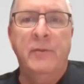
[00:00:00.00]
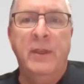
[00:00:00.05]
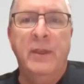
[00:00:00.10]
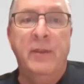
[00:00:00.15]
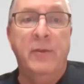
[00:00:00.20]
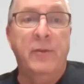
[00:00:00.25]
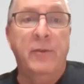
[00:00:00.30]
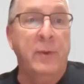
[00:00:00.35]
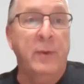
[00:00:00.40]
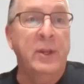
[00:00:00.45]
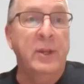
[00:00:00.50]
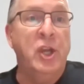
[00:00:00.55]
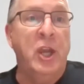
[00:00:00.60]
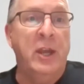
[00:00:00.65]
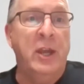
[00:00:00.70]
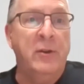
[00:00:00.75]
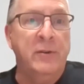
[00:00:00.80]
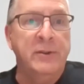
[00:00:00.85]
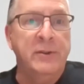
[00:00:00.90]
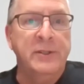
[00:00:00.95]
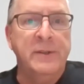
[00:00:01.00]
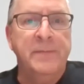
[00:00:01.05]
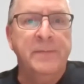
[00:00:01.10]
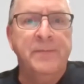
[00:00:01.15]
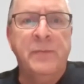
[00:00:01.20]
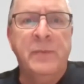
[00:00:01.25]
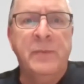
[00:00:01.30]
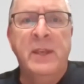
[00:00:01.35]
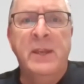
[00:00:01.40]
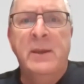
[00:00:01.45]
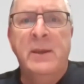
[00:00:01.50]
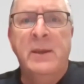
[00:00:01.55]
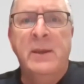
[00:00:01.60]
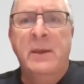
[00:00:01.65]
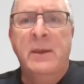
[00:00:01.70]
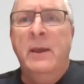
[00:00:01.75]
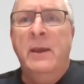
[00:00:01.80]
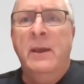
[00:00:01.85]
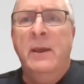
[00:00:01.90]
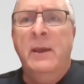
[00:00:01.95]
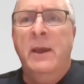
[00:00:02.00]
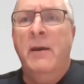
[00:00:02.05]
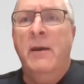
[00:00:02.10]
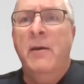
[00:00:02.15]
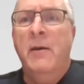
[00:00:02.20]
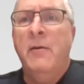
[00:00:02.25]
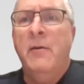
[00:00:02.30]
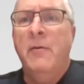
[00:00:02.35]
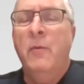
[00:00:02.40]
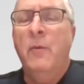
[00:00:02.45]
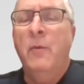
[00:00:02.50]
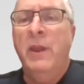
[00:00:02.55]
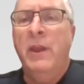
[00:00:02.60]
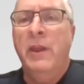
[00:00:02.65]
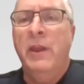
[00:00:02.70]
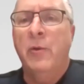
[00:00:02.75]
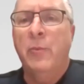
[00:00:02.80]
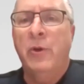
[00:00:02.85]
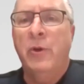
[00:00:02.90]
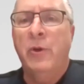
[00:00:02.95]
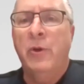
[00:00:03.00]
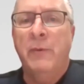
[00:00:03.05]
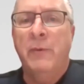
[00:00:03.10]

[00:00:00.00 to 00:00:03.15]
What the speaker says: the three channels. We hear pretty